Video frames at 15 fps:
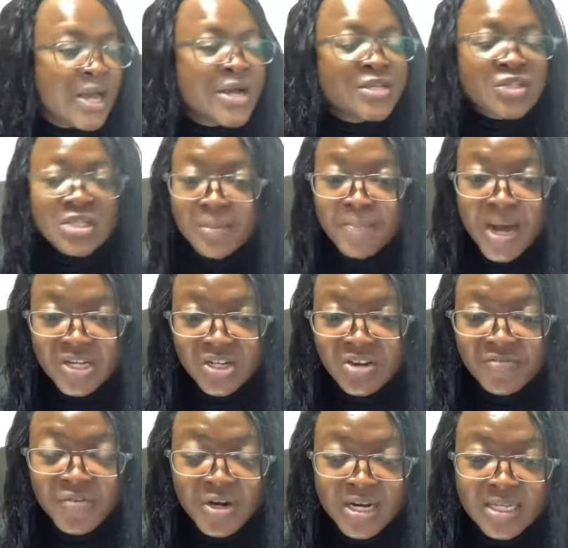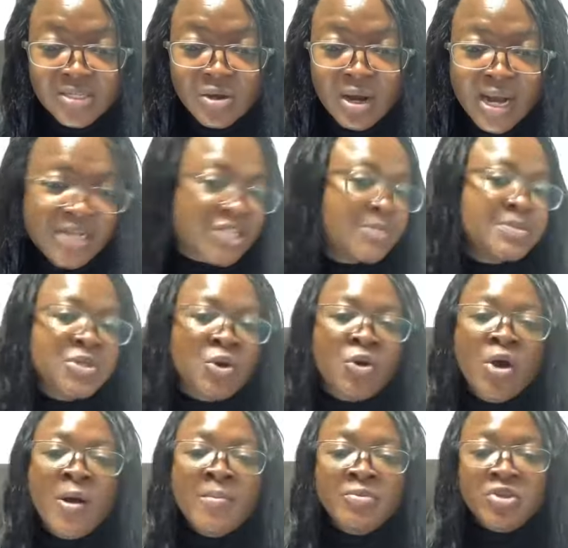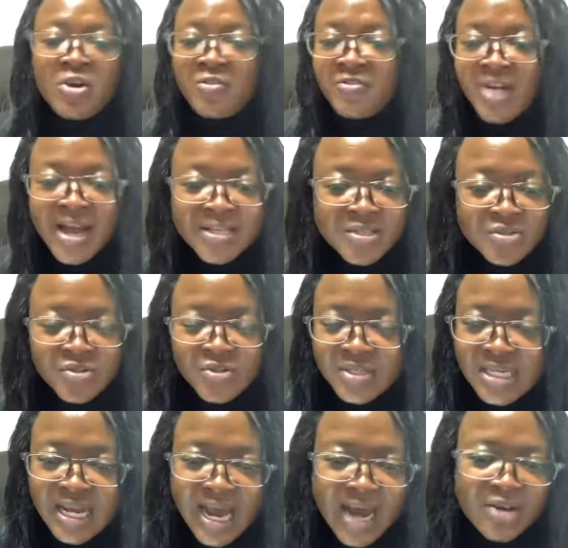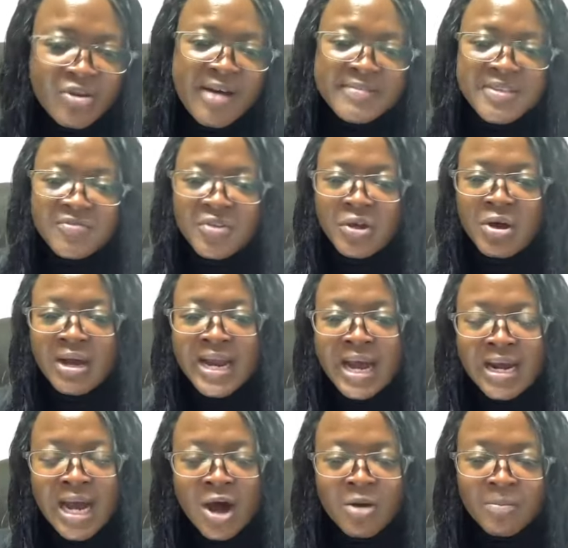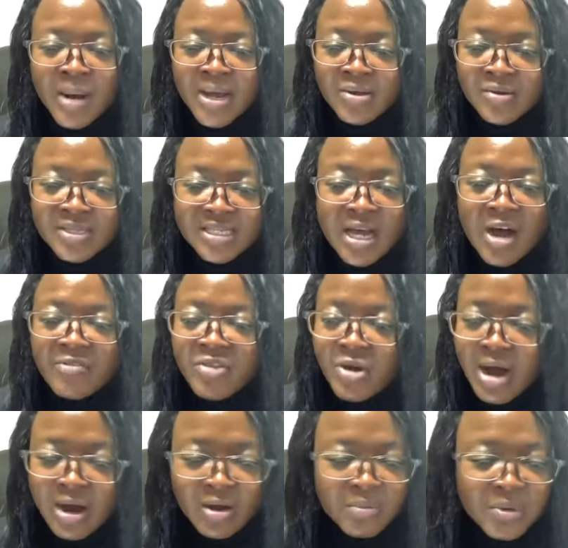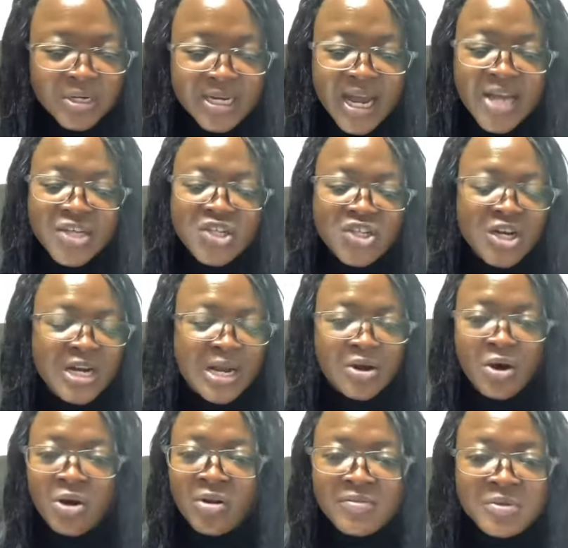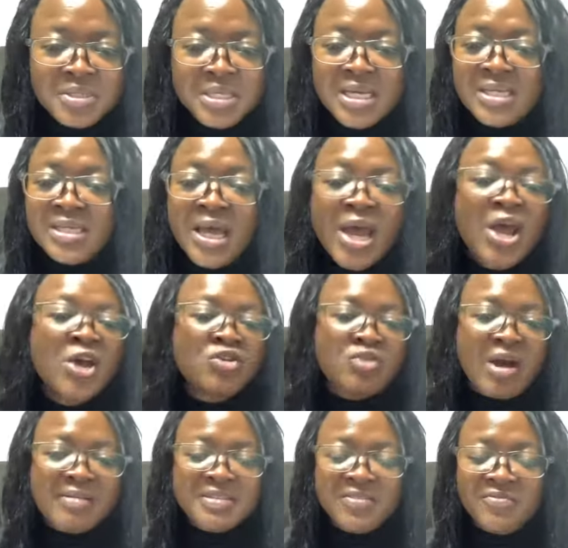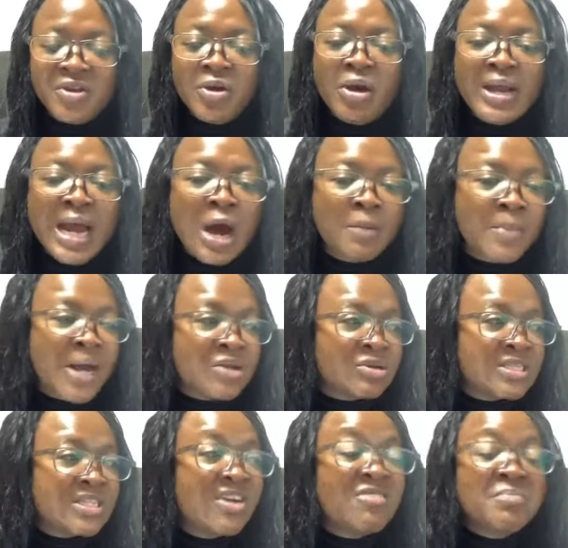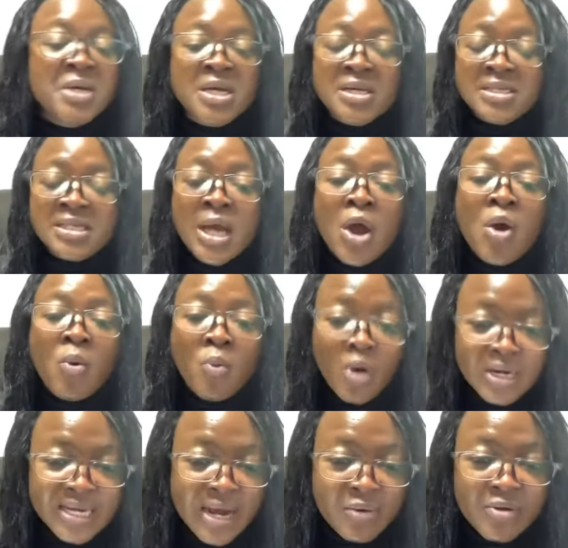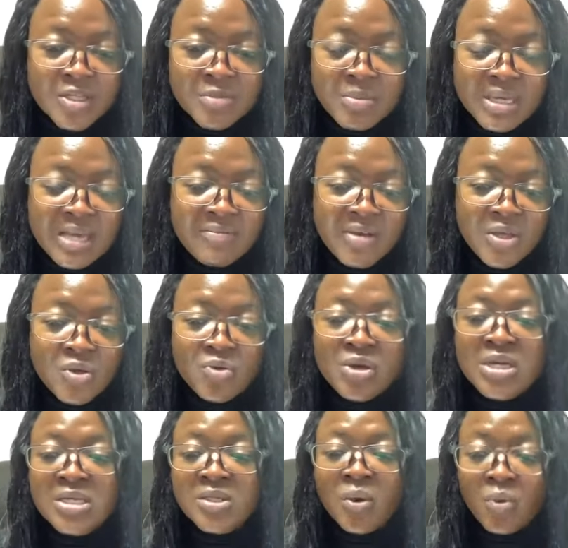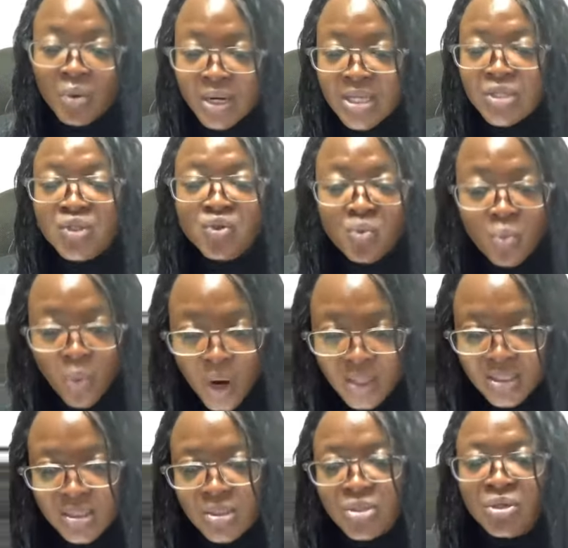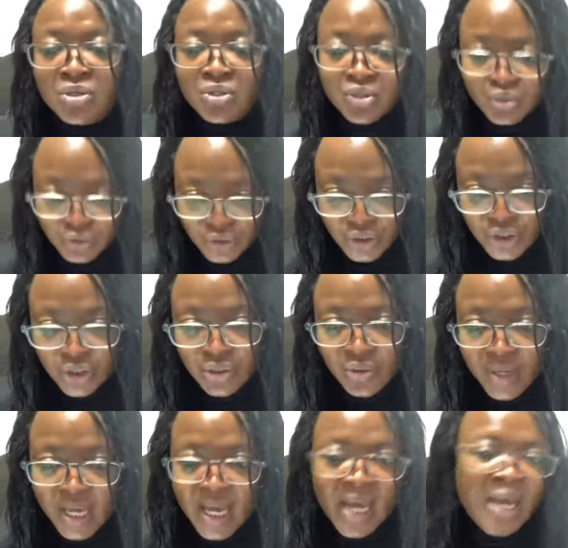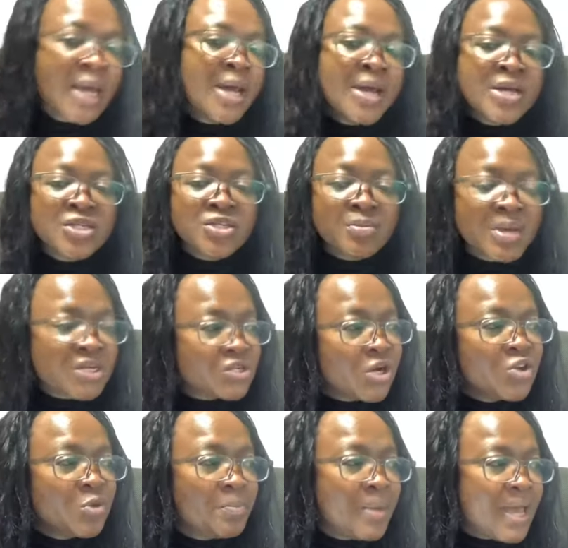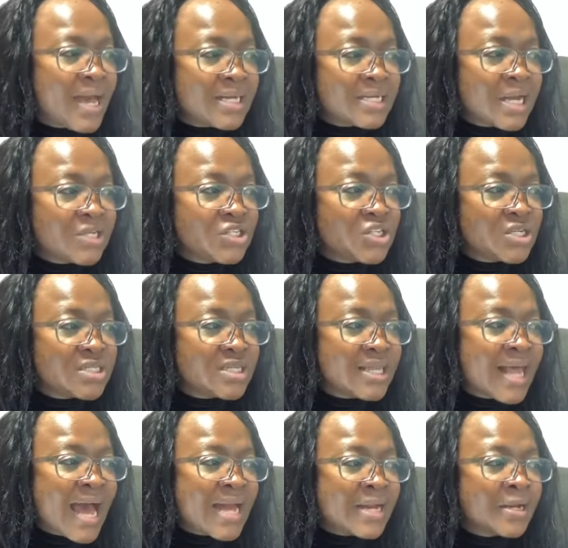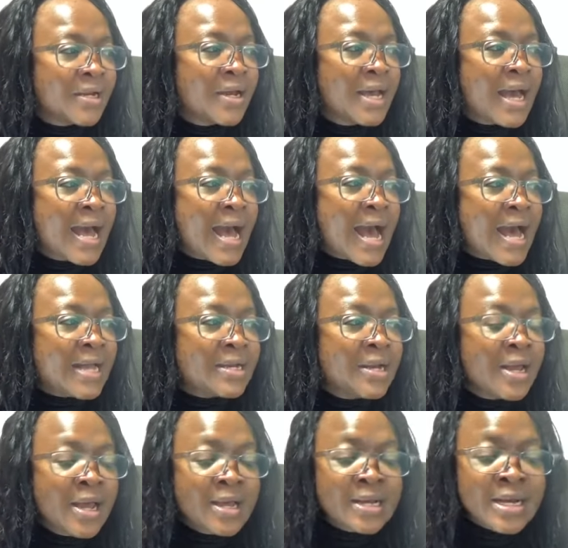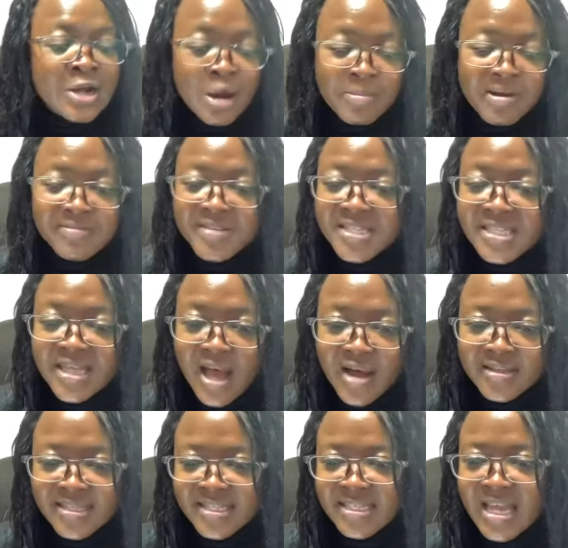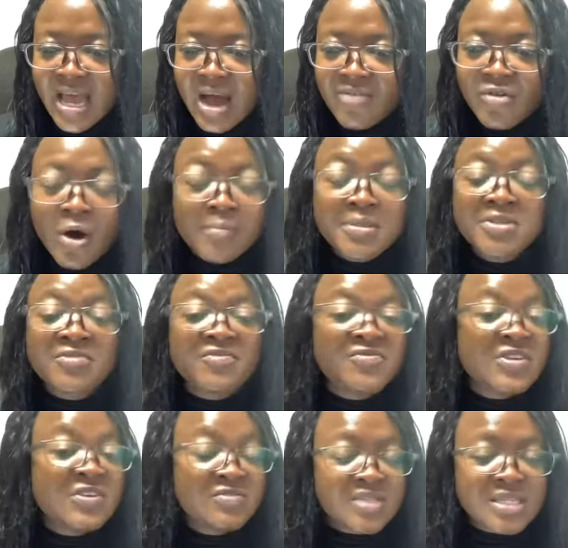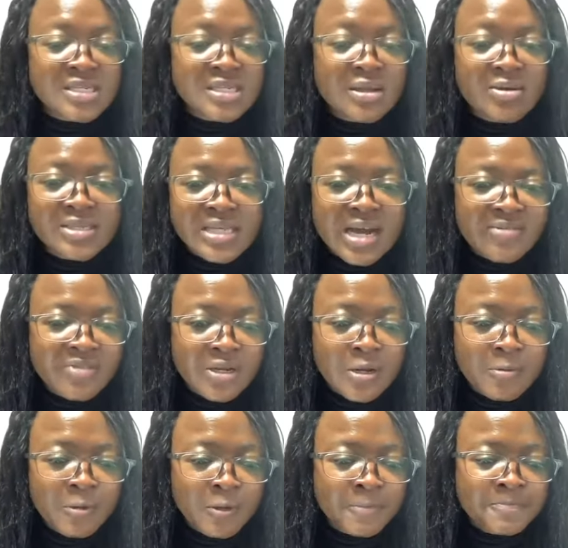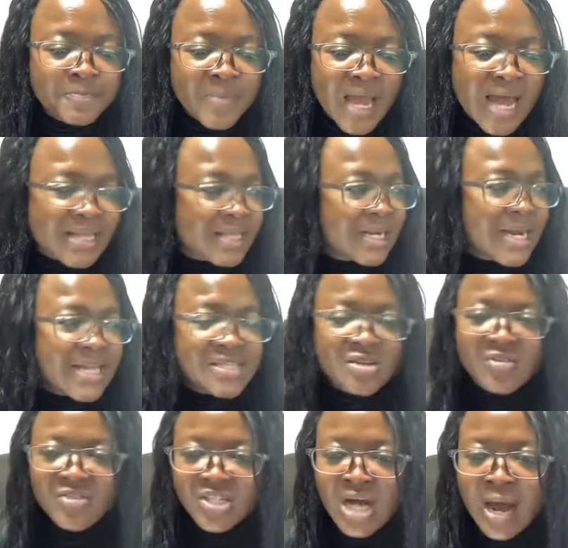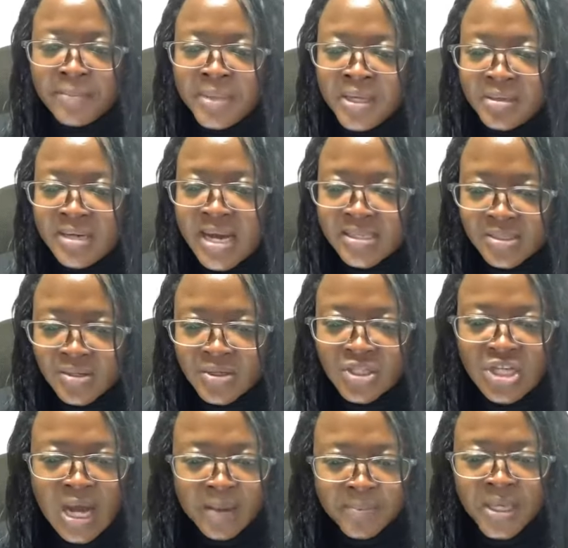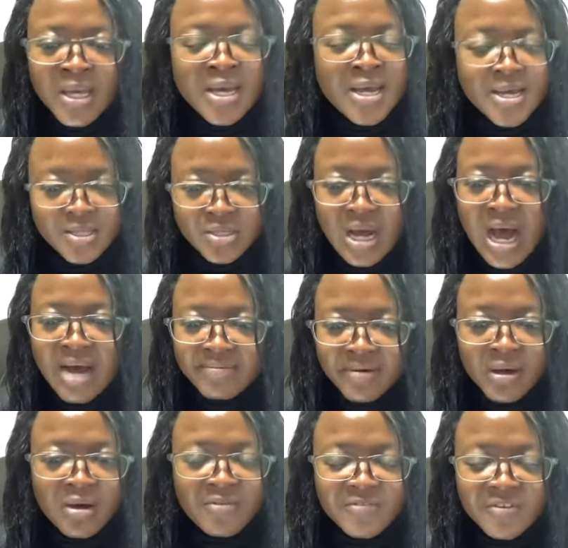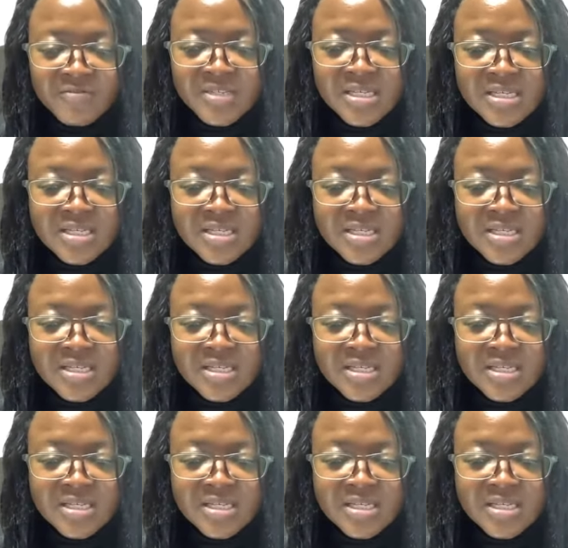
So it's a partially funded scholarship. So your flight to New Zealand, you have to figure that out by yourself, your accommodation and all of those things. You have to figure it out by yourself, because what they are going to be giving you is only towards your tuition. Okay. So make sure you pay attention to that. And number of slots, they have up to 50 slots available. I think that's not shabby. That's not shabby to have 50